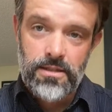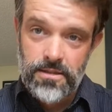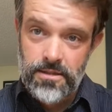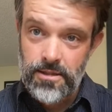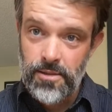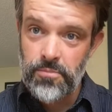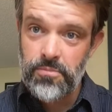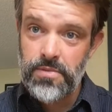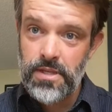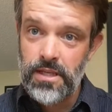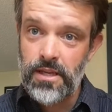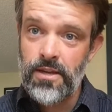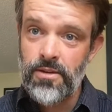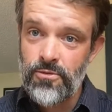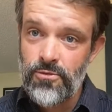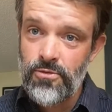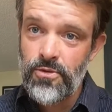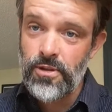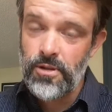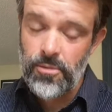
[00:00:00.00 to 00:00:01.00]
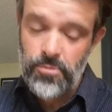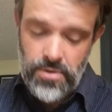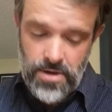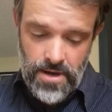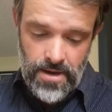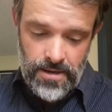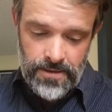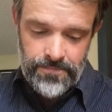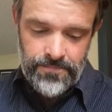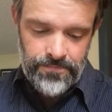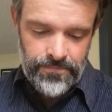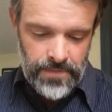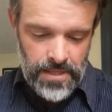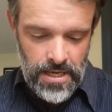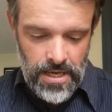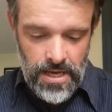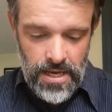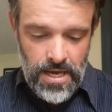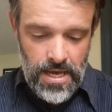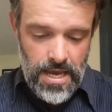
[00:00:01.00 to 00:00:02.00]
something in Philippi,
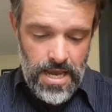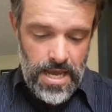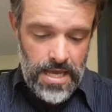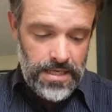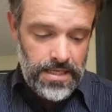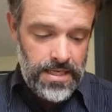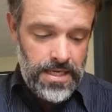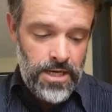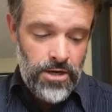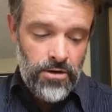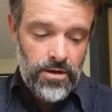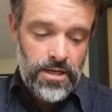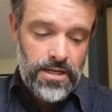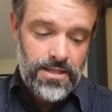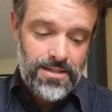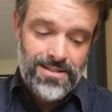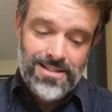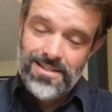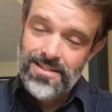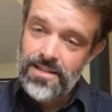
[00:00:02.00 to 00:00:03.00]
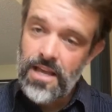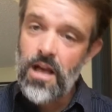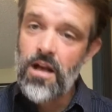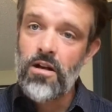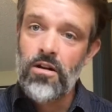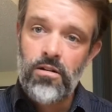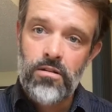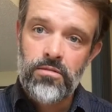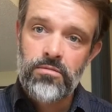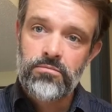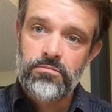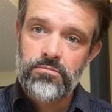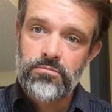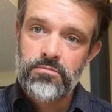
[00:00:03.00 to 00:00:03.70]
and here in his cell